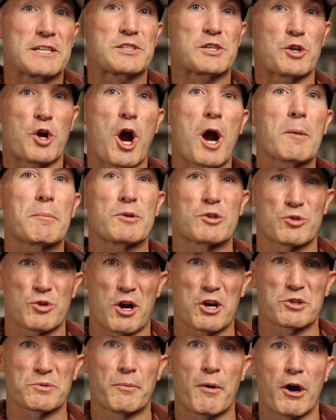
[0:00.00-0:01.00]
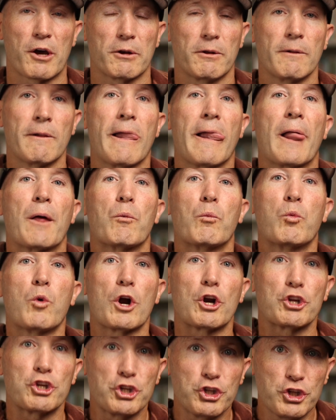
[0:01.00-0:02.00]
it's an arbitrage model
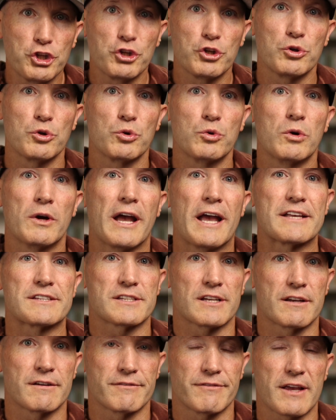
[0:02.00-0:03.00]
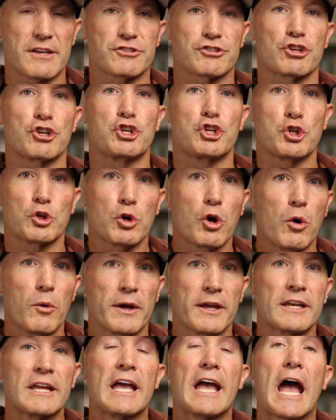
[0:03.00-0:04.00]
where you, as an investor, you go
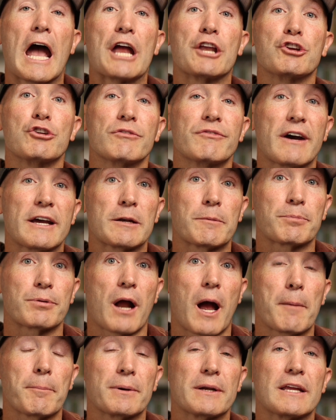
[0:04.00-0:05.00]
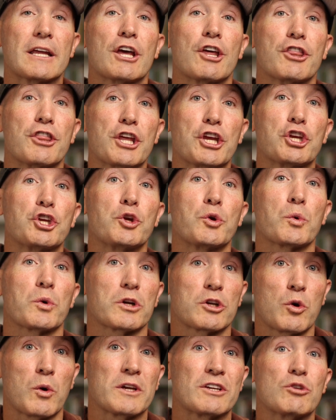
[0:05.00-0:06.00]
in and you find a property that you
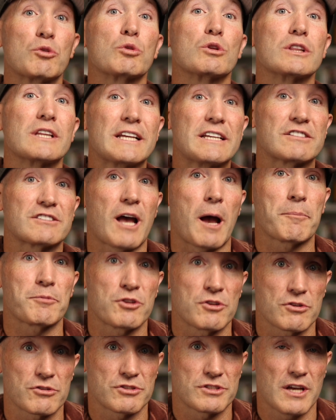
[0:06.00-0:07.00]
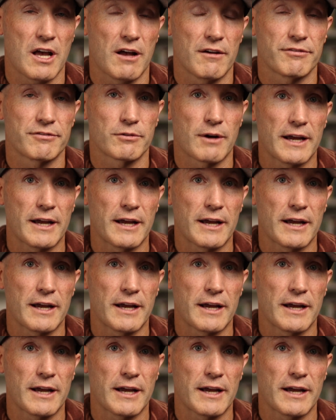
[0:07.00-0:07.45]
are going to lease option yourself,